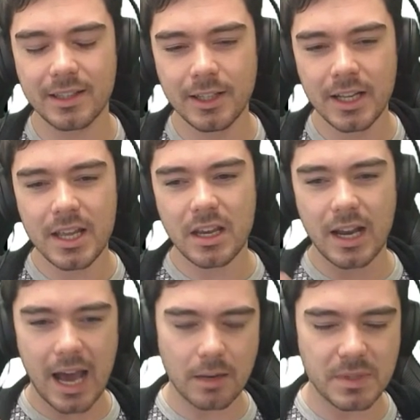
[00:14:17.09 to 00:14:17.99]
You
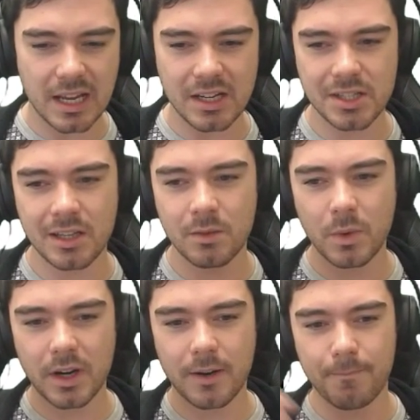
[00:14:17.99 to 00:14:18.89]
got adaptation,
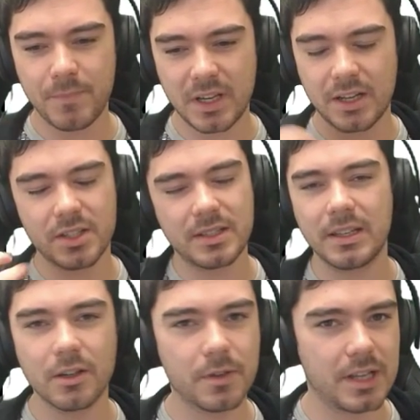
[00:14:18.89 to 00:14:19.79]
where you kind of just
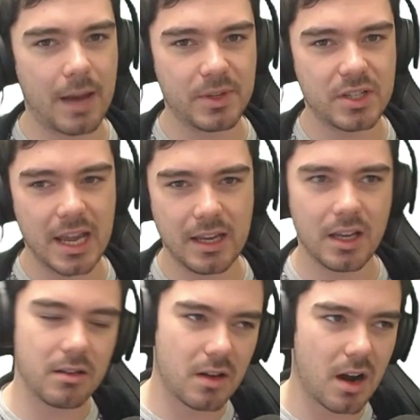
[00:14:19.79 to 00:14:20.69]
heal for damage
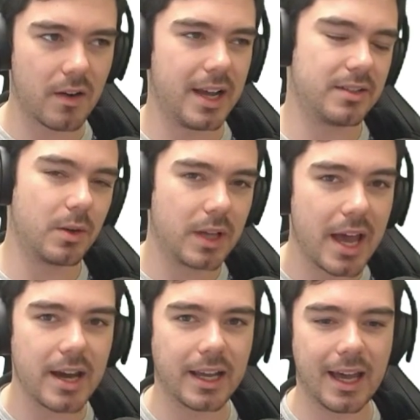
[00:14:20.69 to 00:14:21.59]
taken. All right, it's
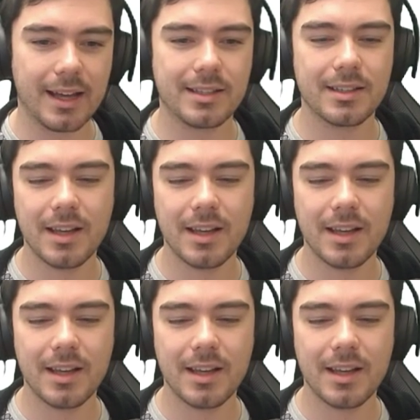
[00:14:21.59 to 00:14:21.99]
okay, I guess.